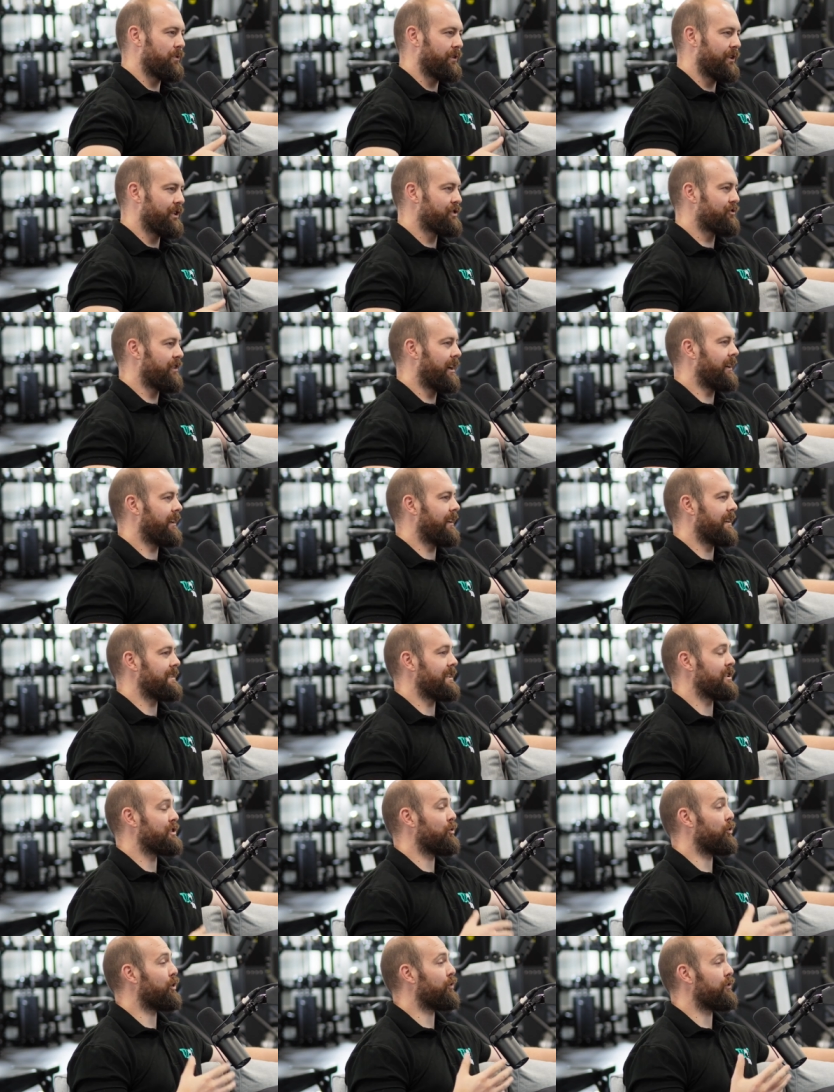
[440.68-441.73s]
with his training, as he
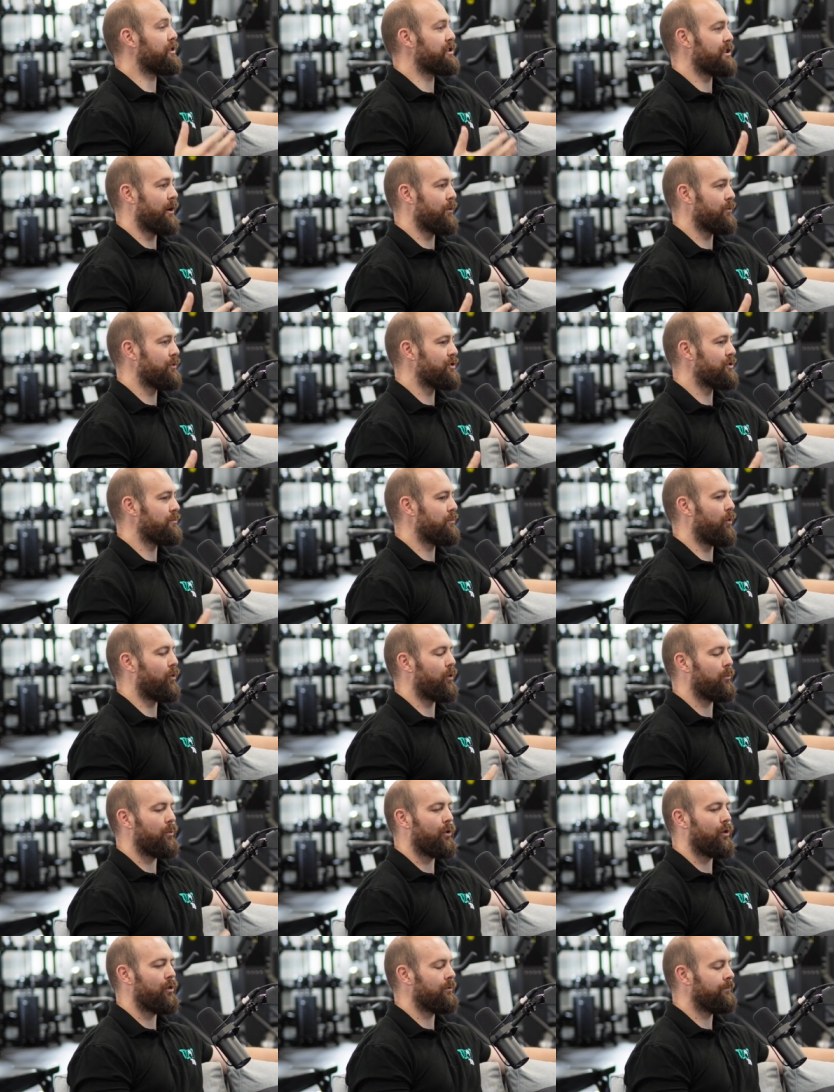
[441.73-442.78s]
saw the results more and
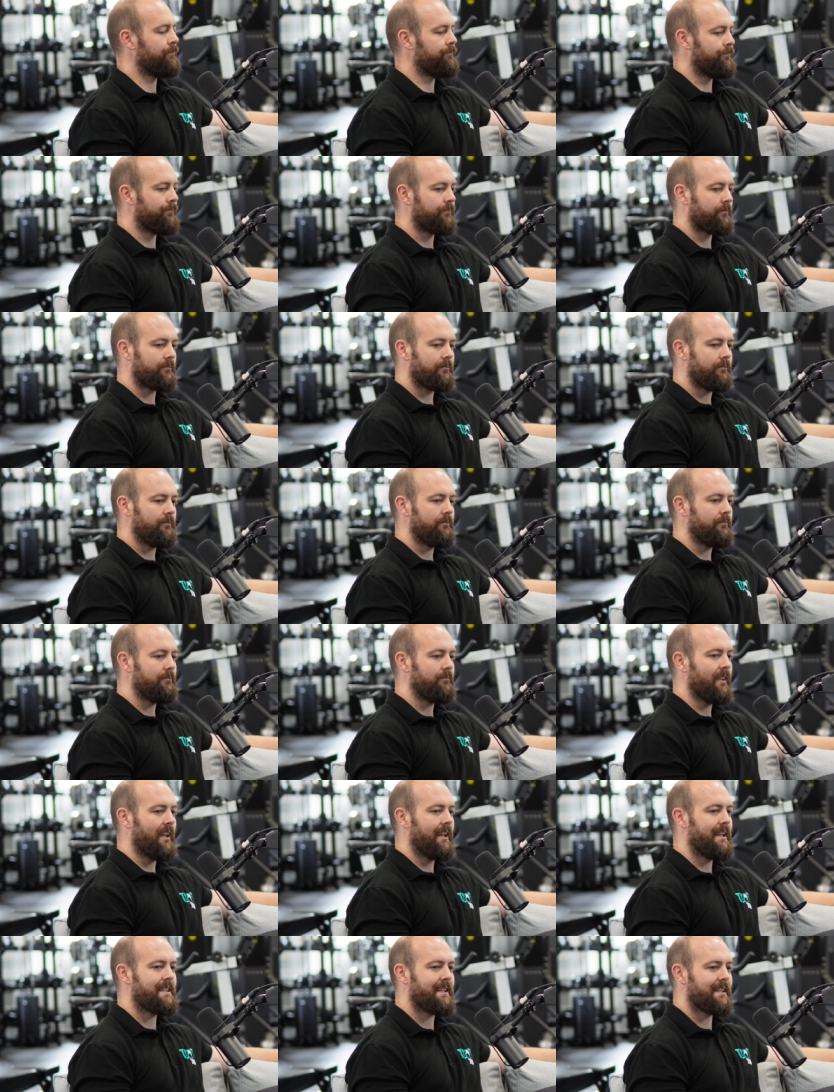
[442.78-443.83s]
more,
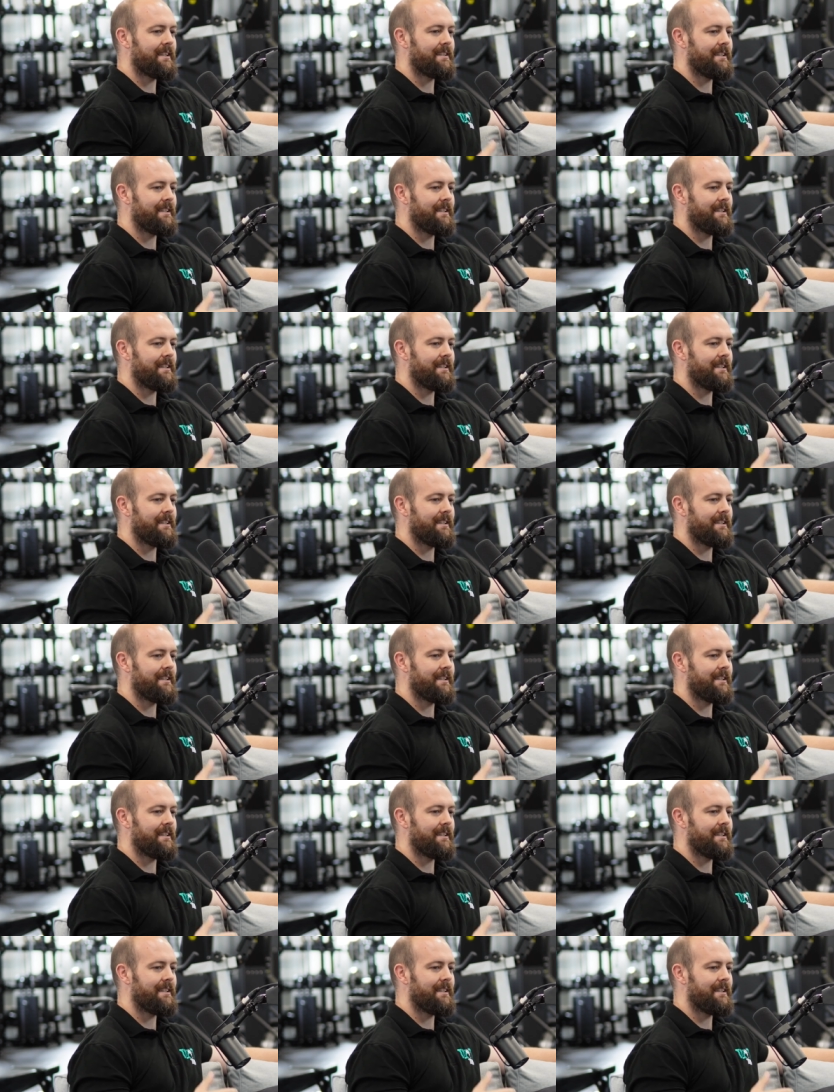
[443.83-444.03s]
his